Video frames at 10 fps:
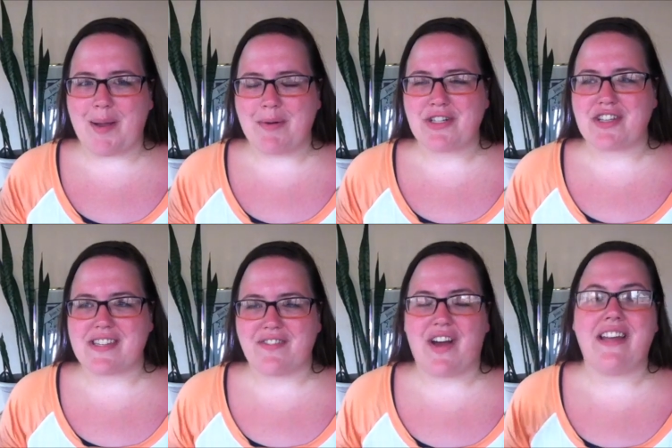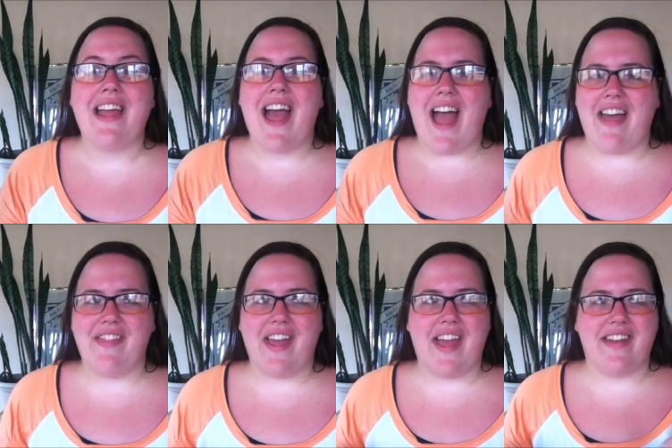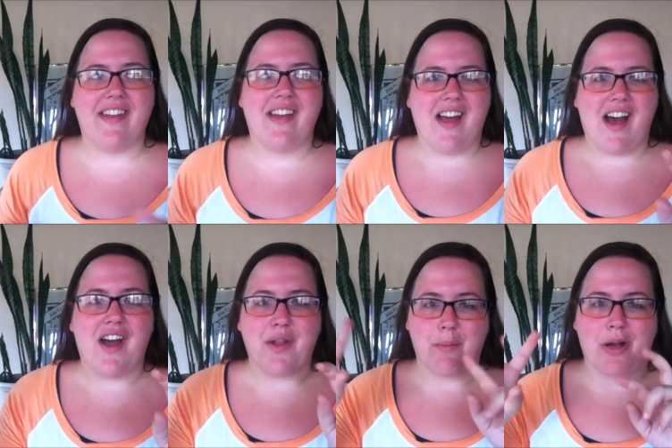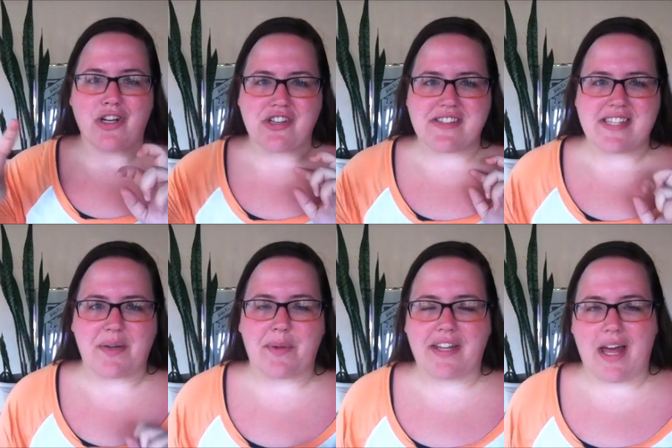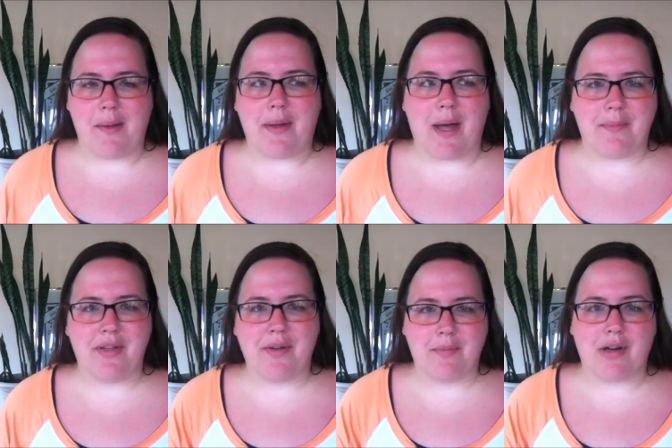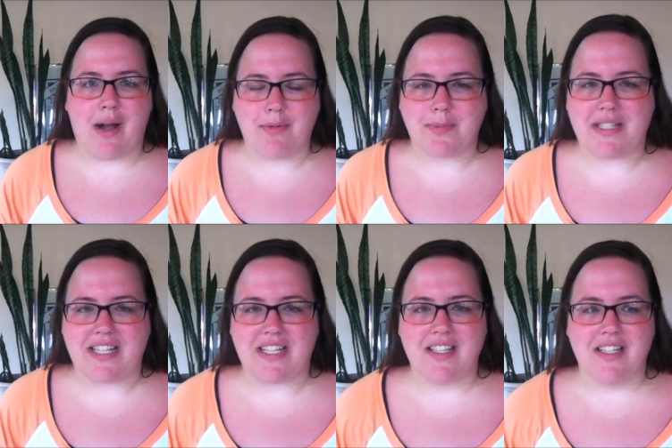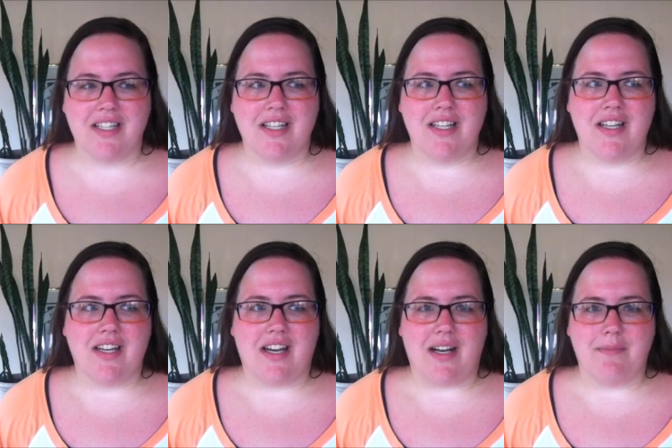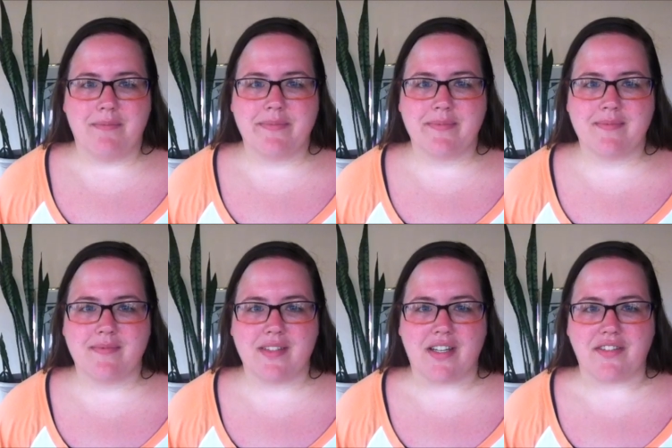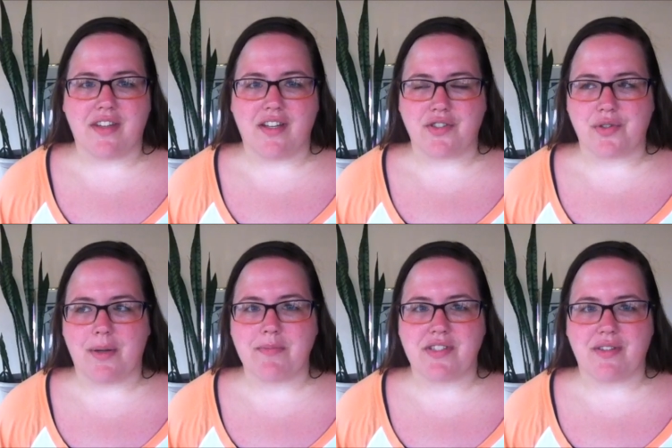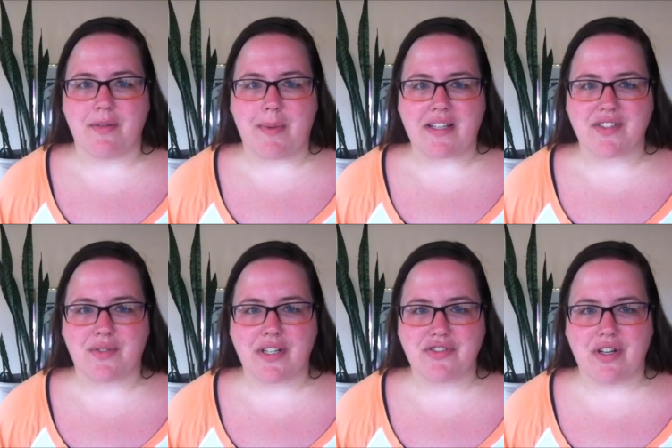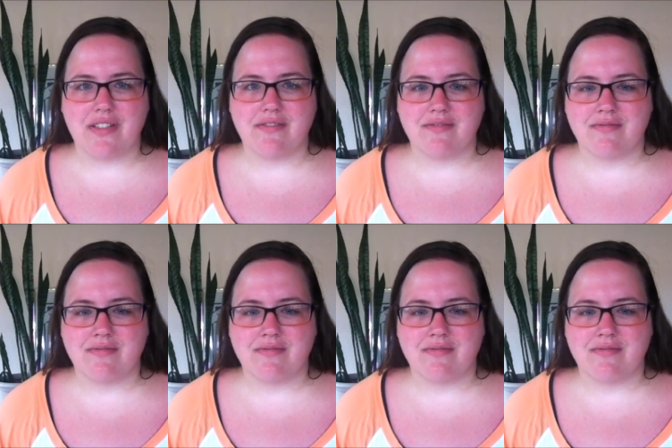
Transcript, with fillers: my emergency fund, and then an emergency would come up, probably um, a, a trip to the Mexican restaurant.